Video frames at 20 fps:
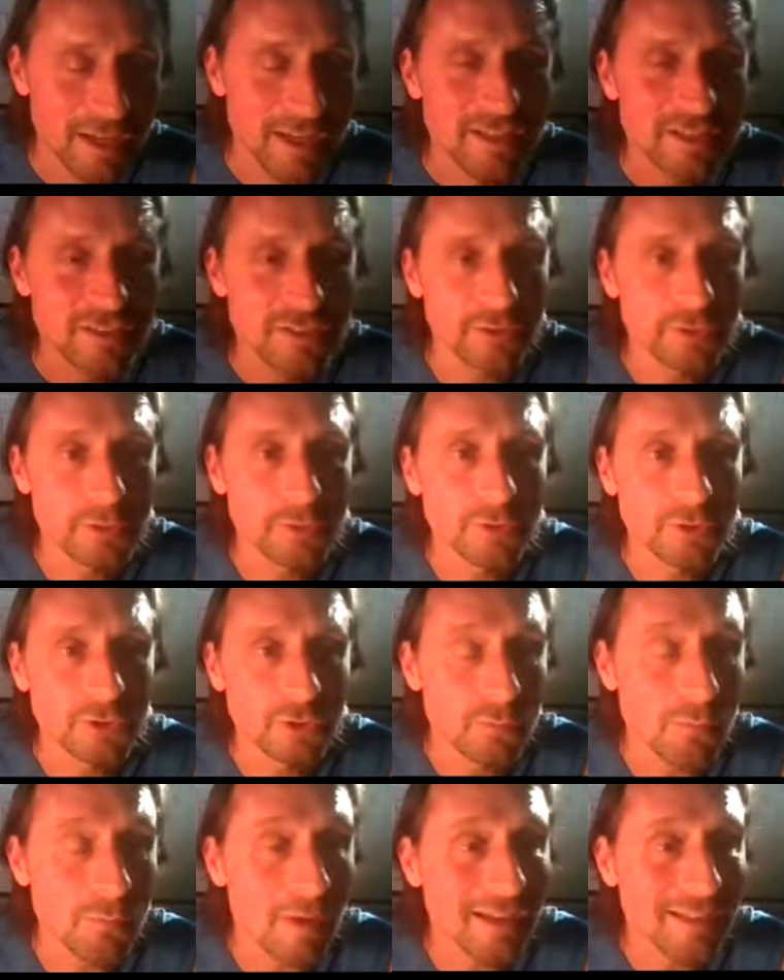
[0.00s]
So you
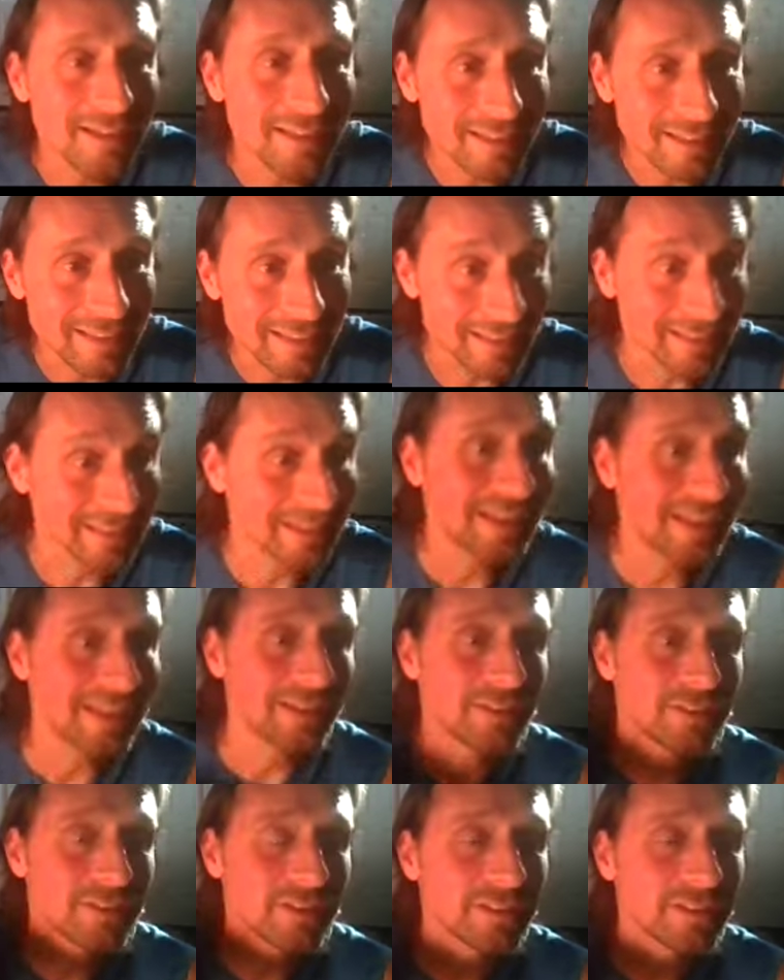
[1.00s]
might inhale
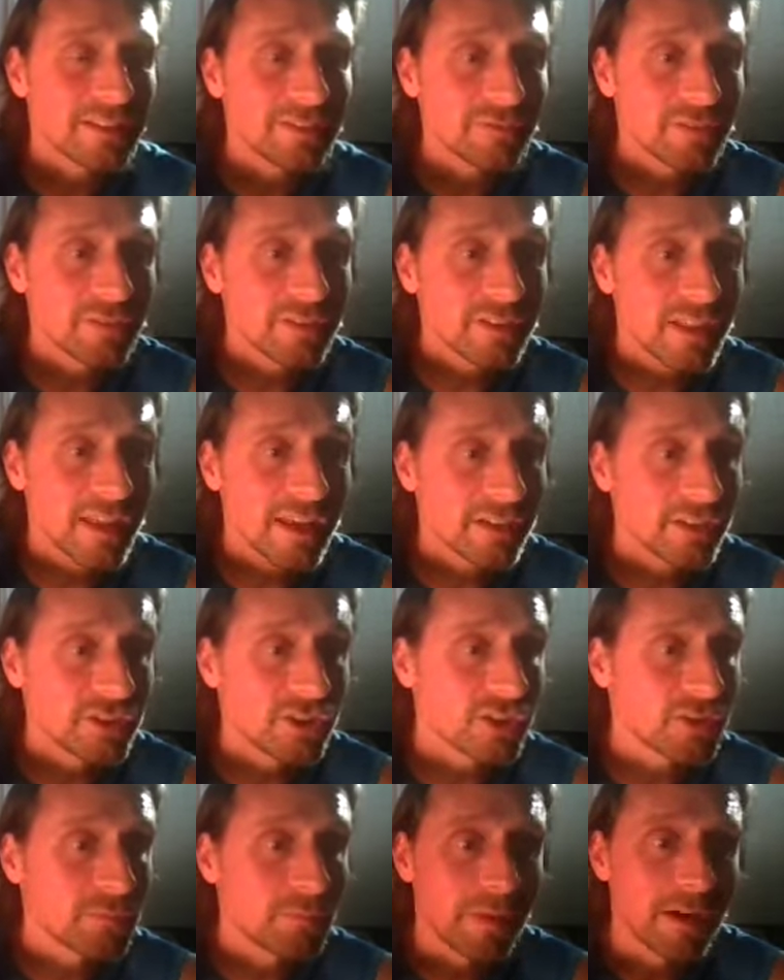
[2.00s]
to lift the leg,
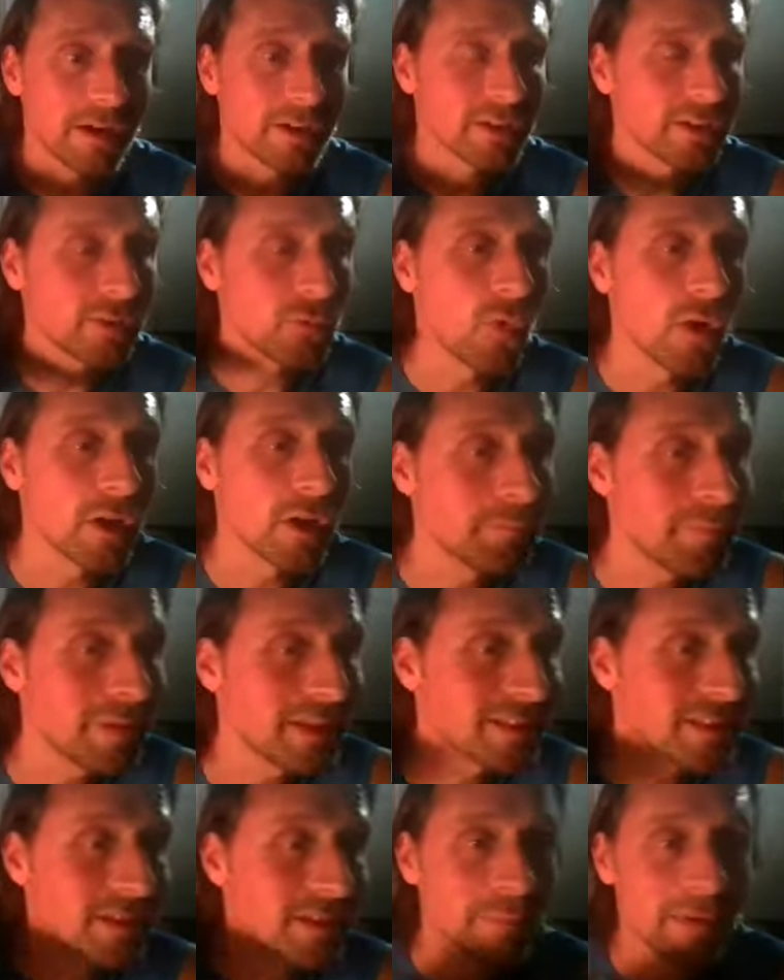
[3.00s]
just barely, one
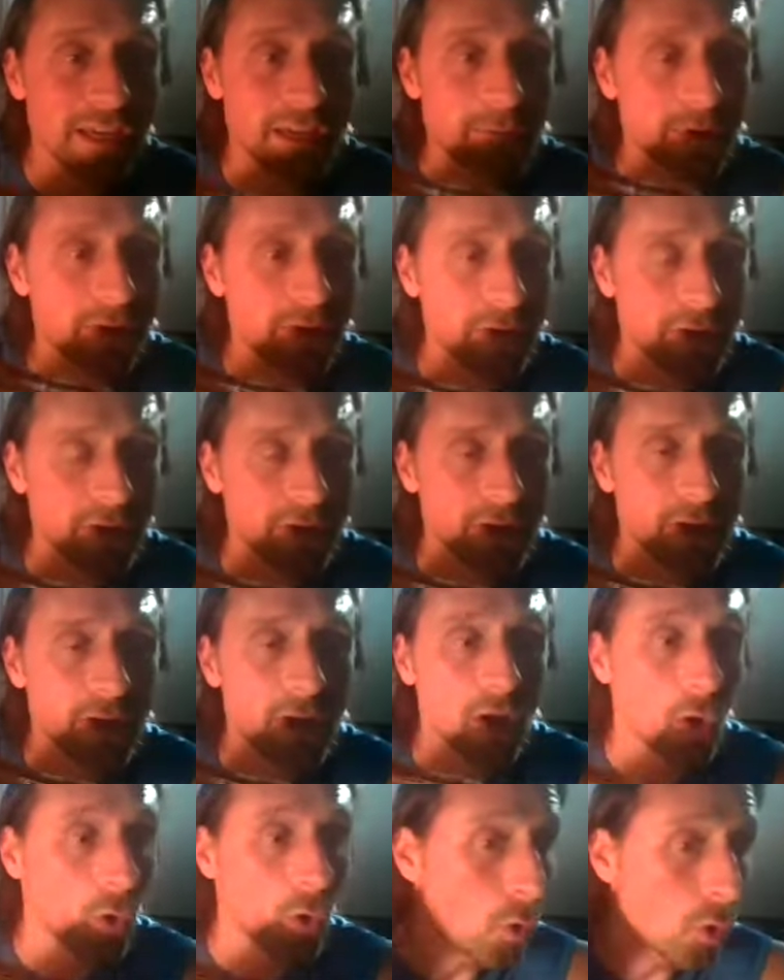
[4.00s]
piece of paper,
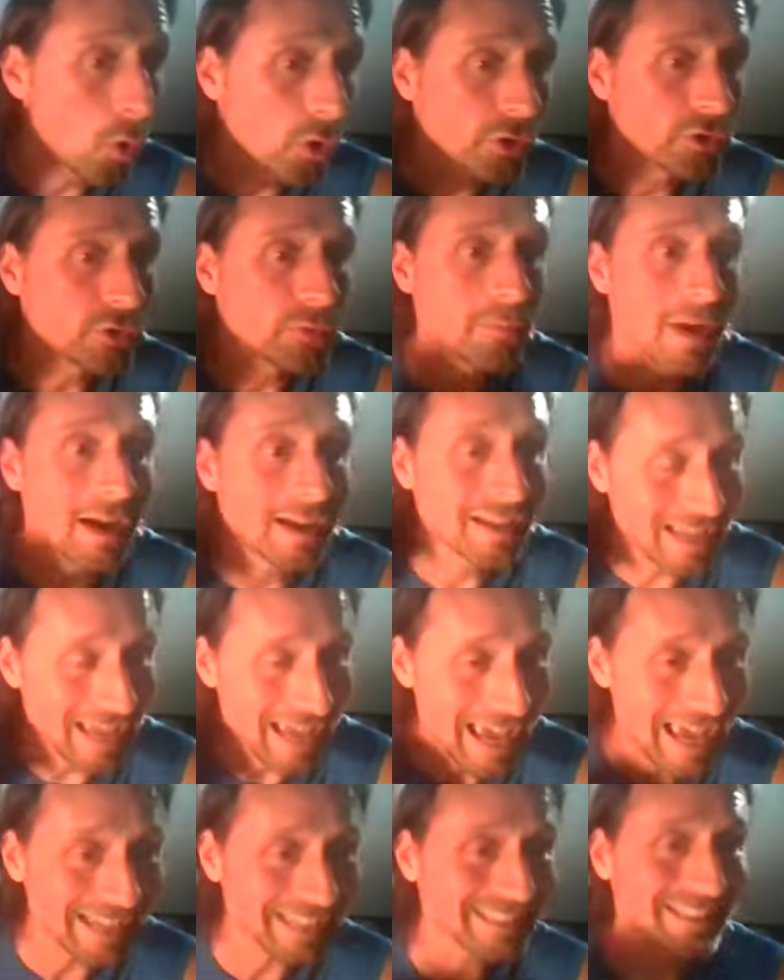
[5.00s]
or you might
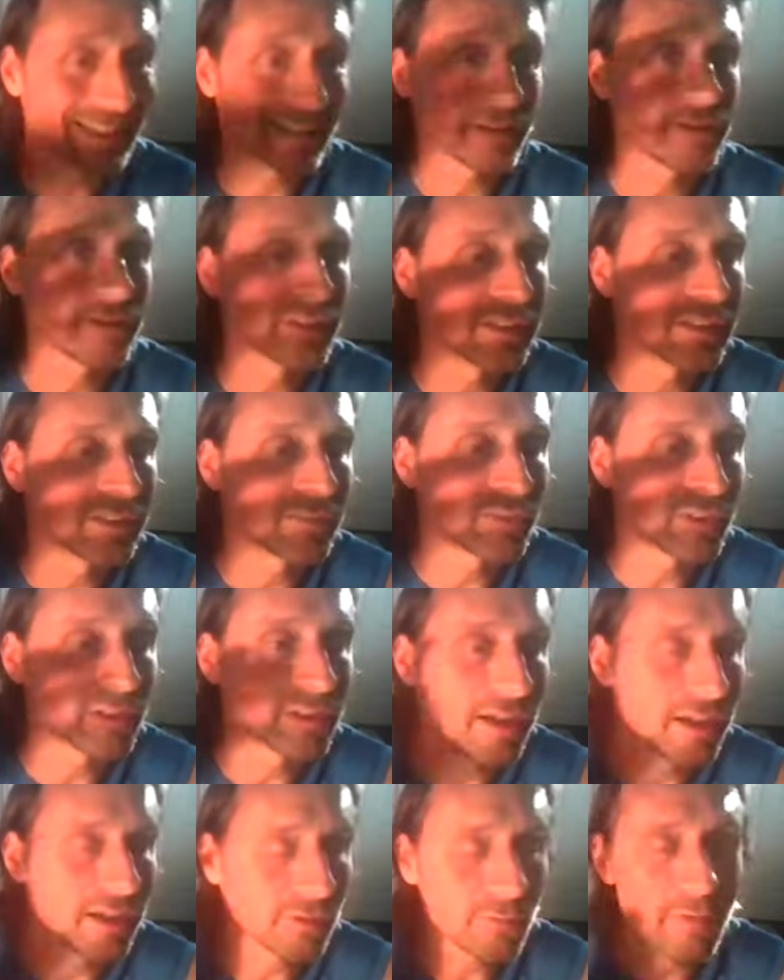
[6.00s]
exhale to lift the
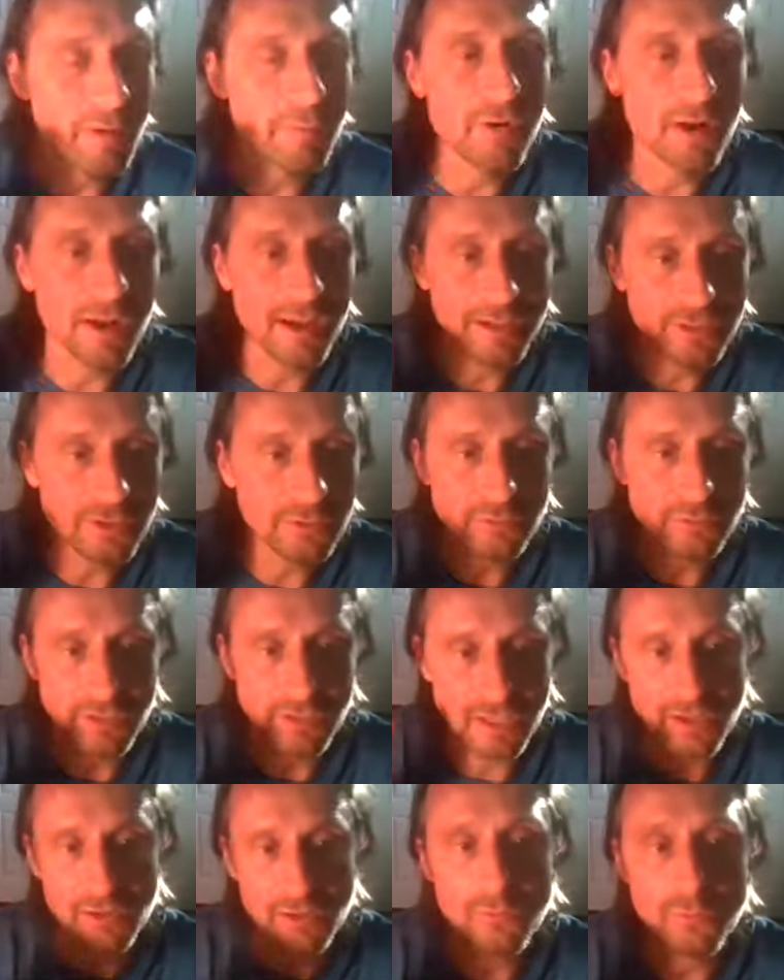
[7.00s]
leg. Remember, I don't
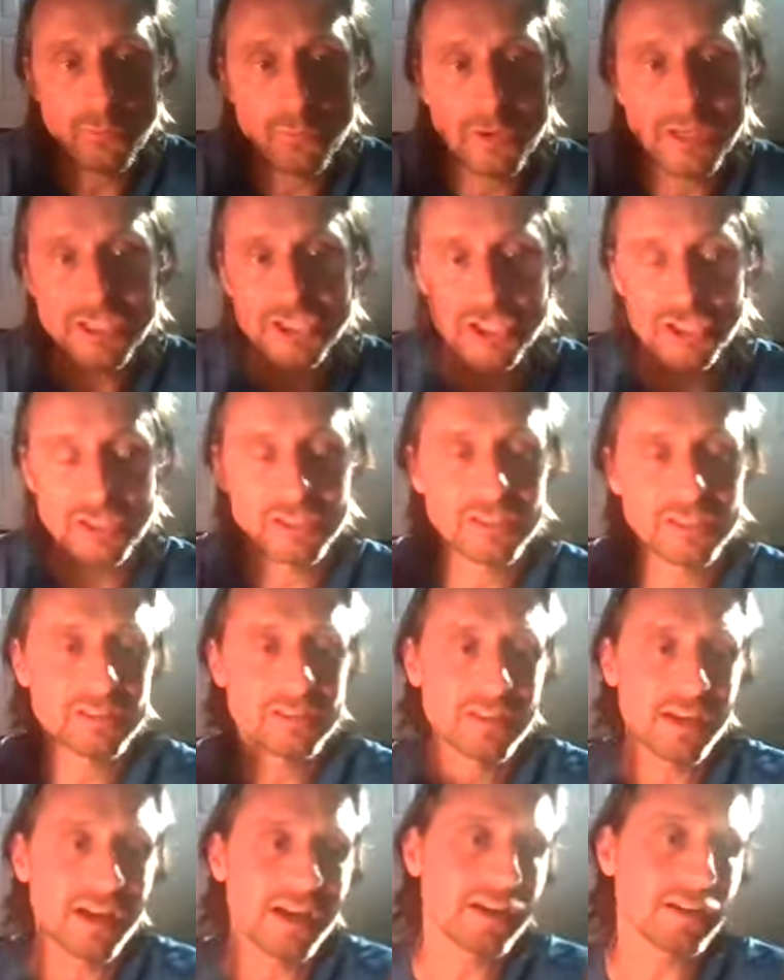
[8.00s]
care which
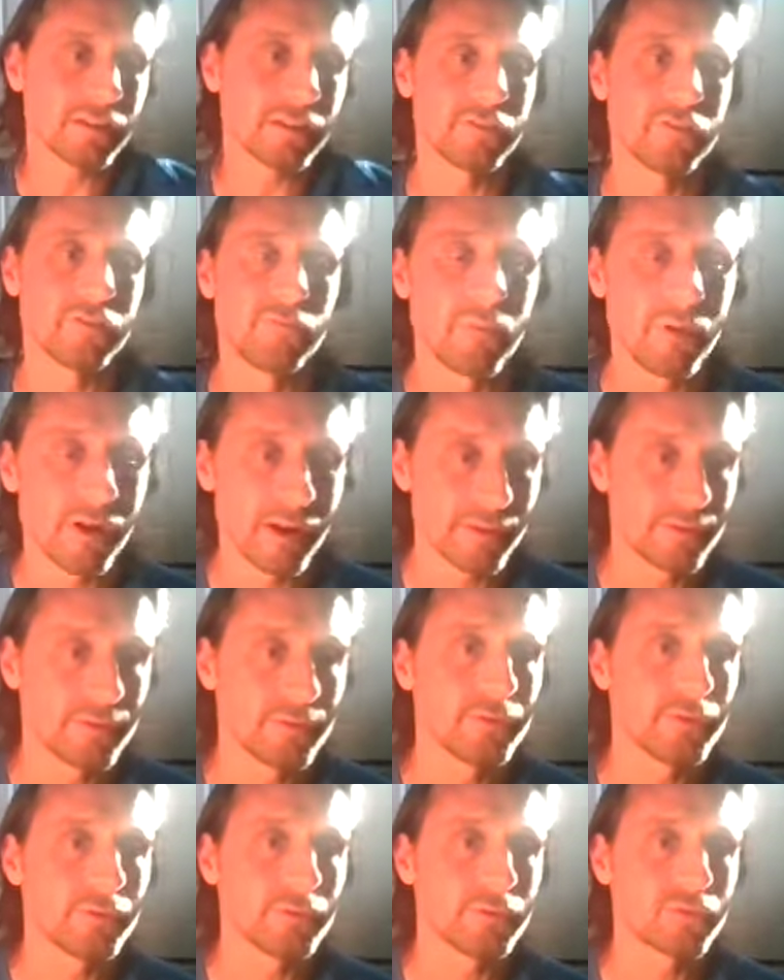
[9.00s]
style of breath you
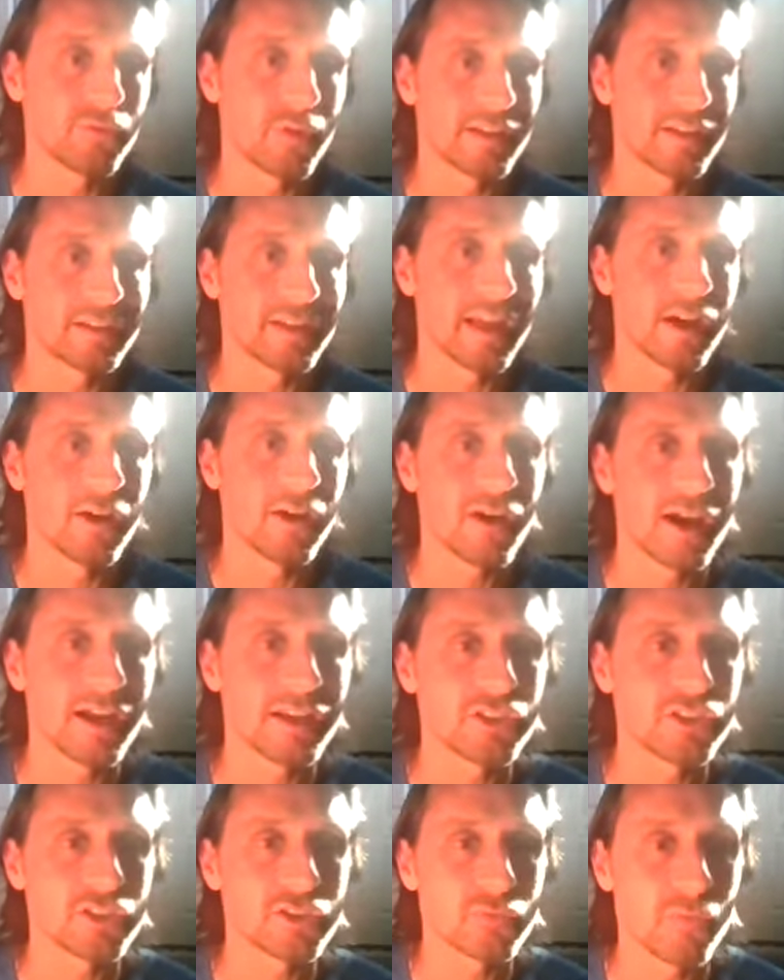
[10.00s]
use right now. I
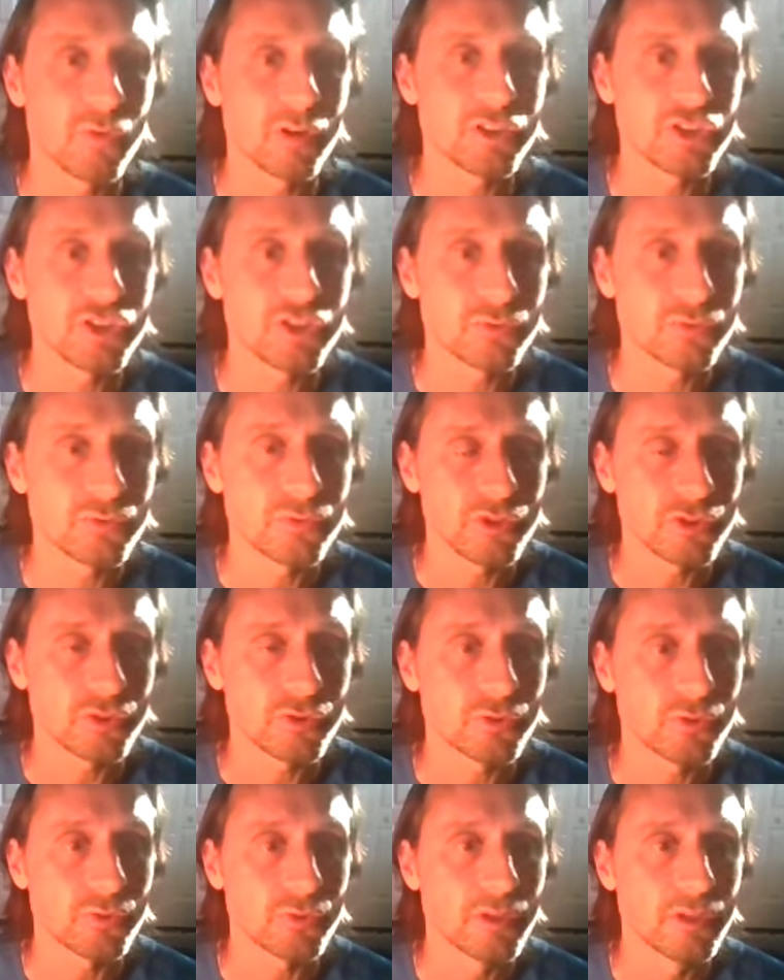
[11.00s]
just want you
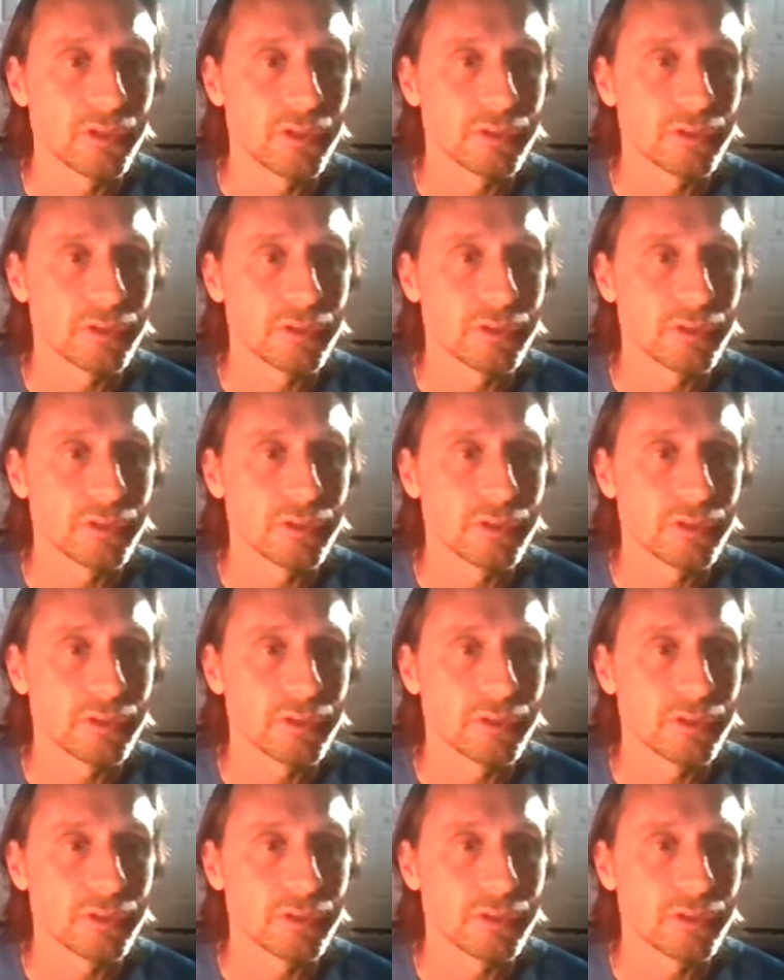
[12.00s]
to